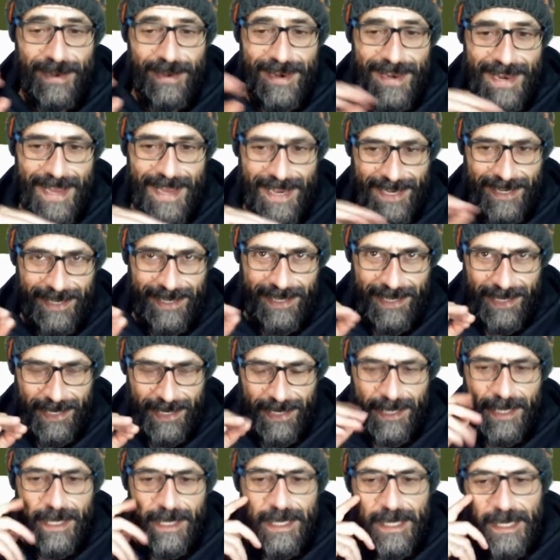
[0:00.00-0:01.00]
Luckily.
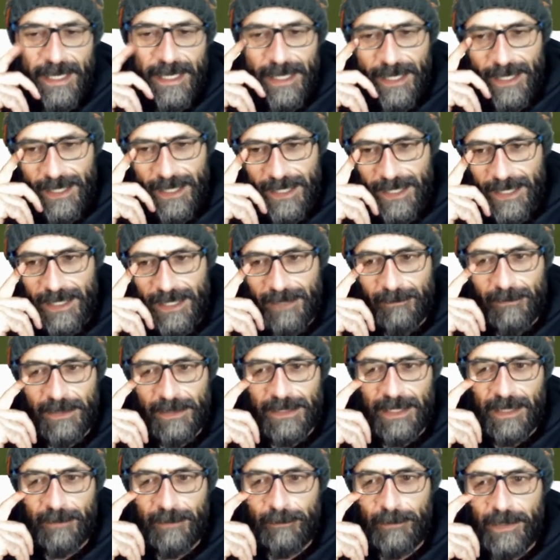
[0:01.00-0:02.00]

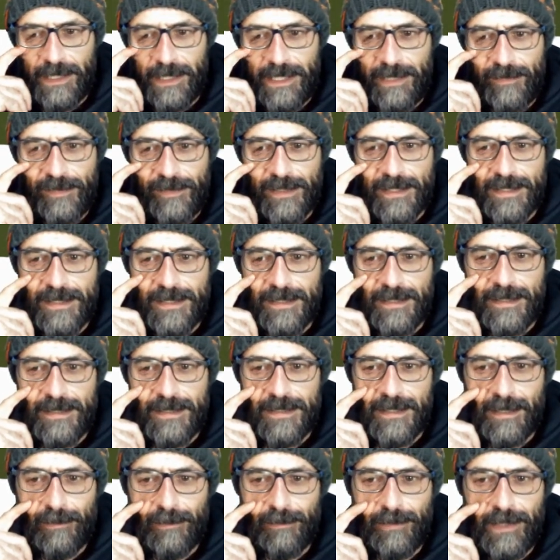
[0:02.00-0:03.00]
But I believe there's still
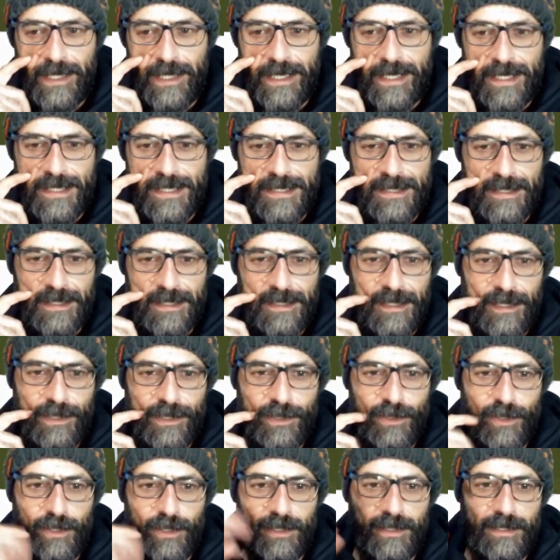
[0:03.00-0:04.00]
some players that are
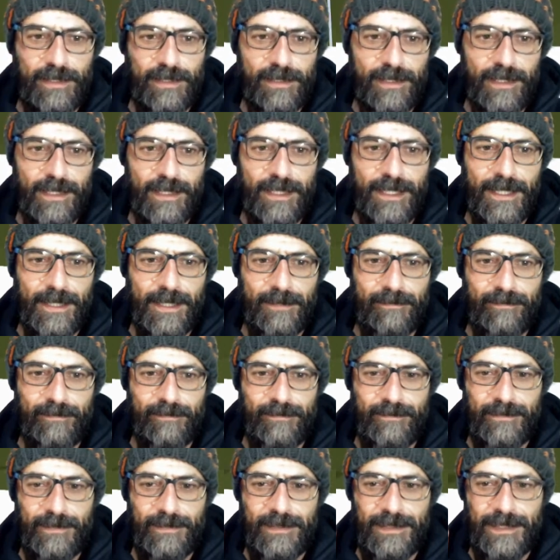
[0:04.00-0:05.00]
not
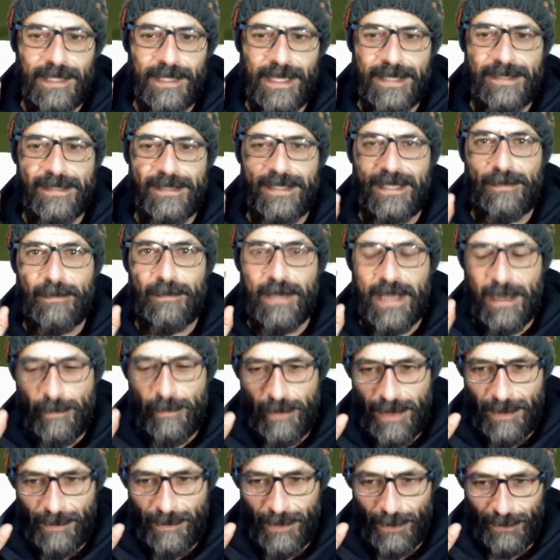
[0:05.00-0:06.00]
extremely
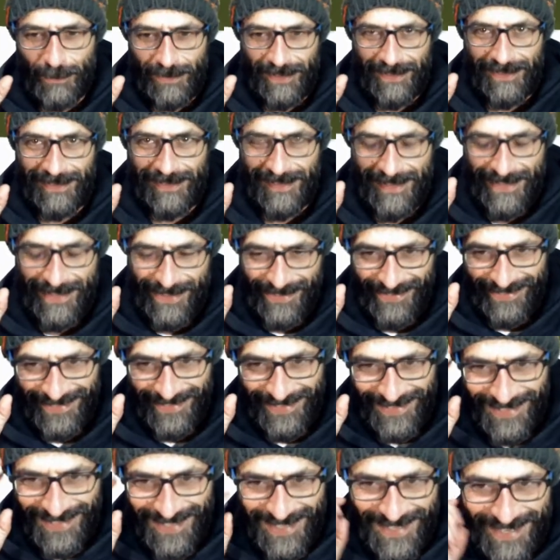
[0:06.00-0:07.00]
happy about it. So,
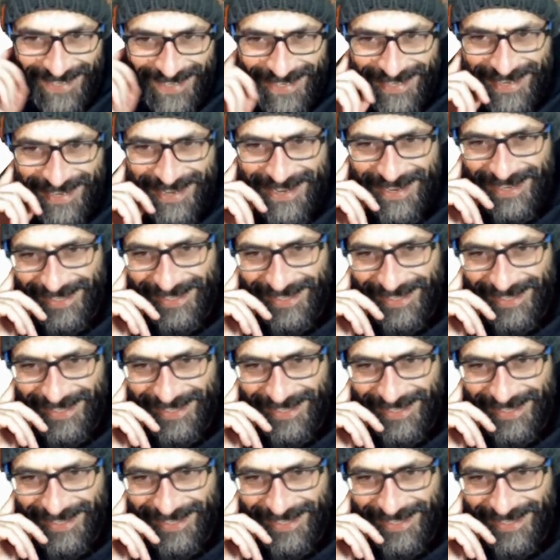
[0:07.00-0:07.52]
yeah.